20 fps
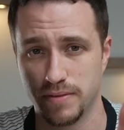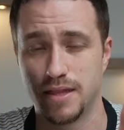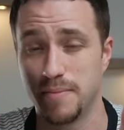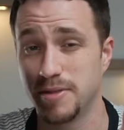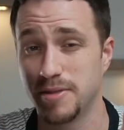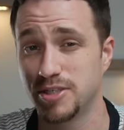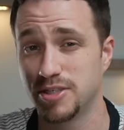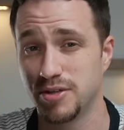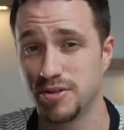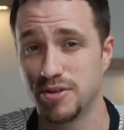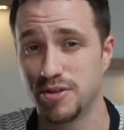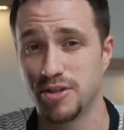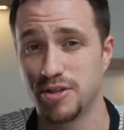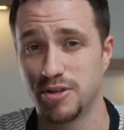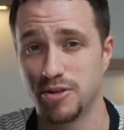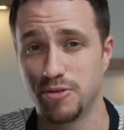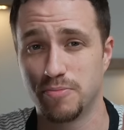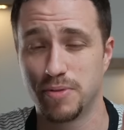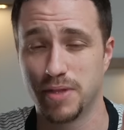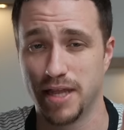Let me show you the
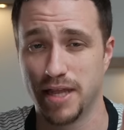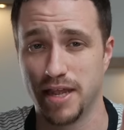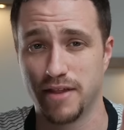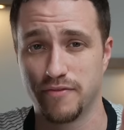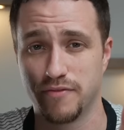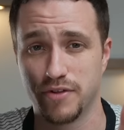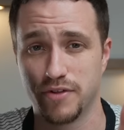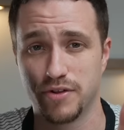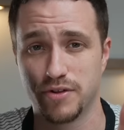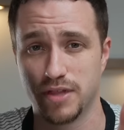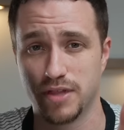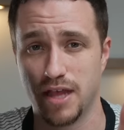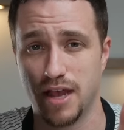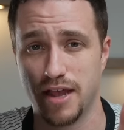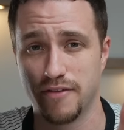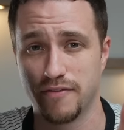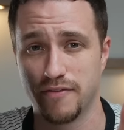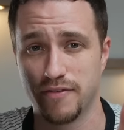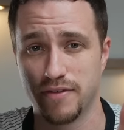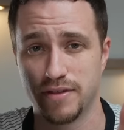new plan for your life.